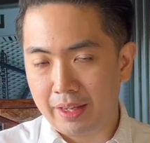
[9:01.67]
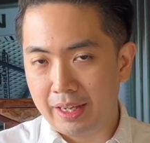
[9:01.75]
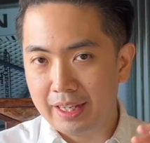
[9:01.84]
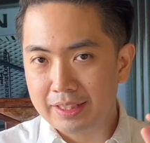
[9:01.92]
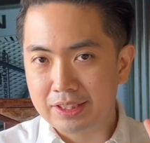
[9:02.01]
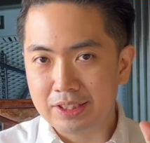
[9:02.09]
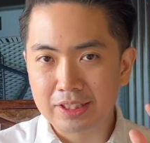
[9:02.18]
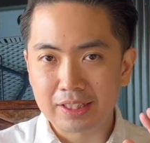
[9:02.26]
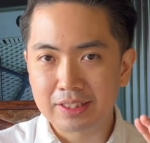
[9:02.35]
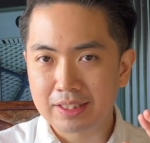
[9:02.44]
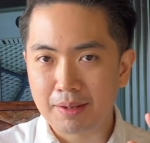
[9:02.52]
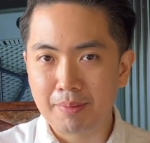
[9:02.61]
It's
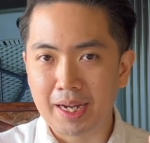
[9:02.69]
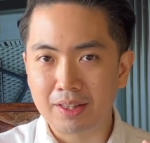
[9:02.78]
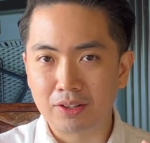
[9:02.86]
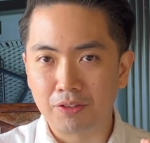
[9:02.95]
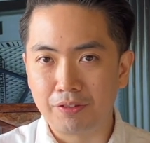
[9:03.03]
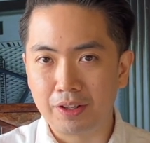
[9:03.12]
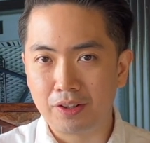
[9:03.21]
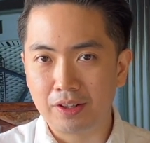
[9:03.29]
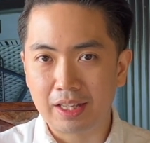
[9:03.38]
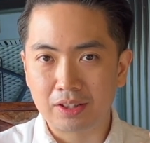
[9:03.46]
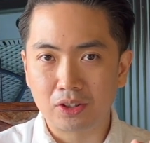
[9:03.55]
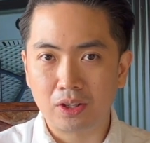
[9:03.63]
just a matter of whether
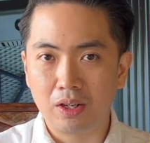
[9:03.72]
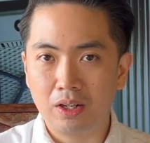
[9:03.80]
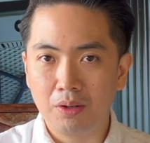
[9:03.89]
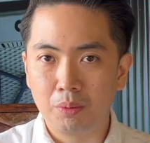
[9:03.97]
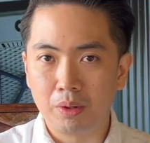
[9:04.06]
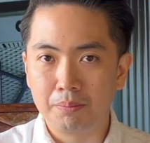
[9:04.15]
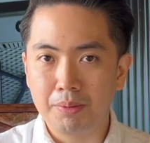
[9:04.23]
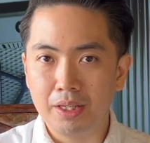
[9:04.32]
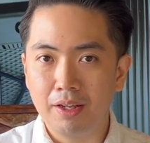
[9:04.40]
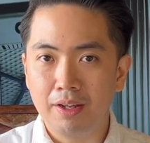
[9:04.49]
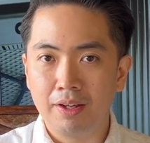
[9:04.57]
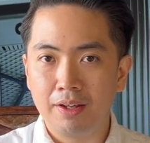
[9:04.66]
that color will
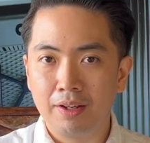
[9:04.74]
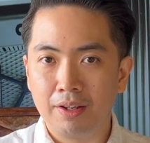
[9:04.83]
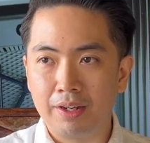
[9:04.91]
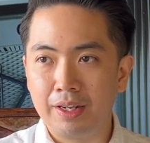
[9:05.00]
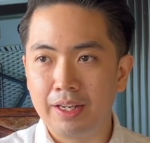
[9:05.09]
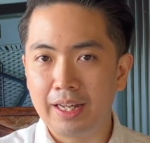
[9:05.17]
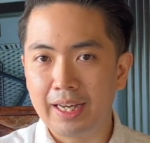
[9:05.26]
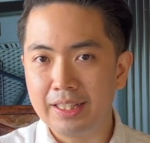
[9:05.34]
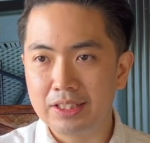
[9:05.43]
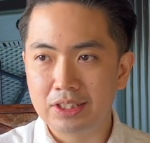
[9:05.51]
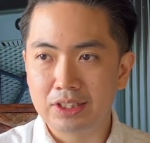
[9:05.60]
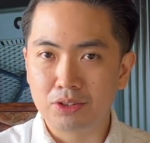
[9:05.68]
be
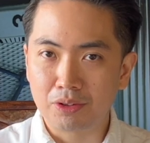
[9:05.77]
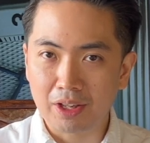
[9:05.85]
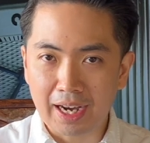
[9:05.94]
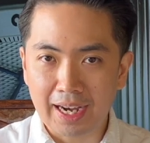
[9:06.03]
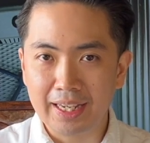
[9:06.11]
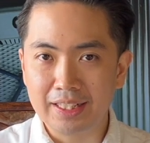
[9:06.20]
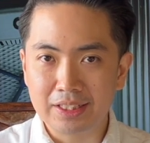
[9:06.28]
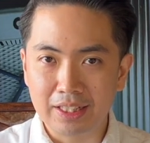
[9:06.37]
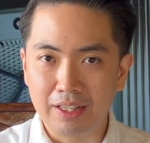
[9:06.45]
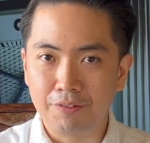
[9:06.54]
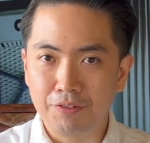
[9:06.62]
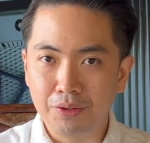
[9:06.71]
nice to the eyes
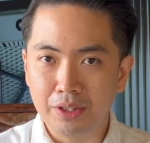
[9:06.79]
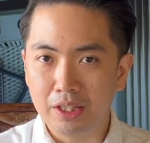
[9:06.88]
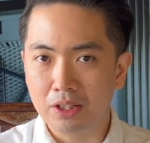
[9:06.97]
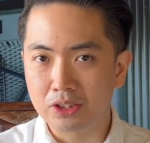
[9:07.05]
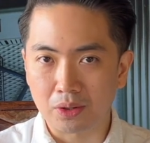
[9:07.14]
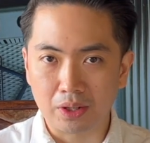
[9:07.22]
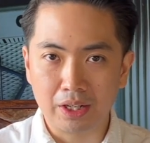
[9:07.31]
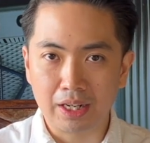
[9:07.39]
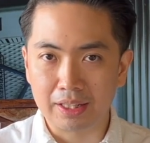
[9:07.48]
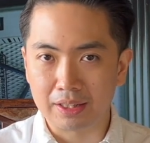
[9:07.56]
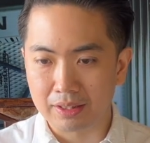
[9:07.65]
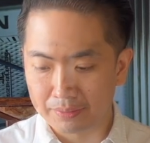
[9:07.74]
in a few years or not.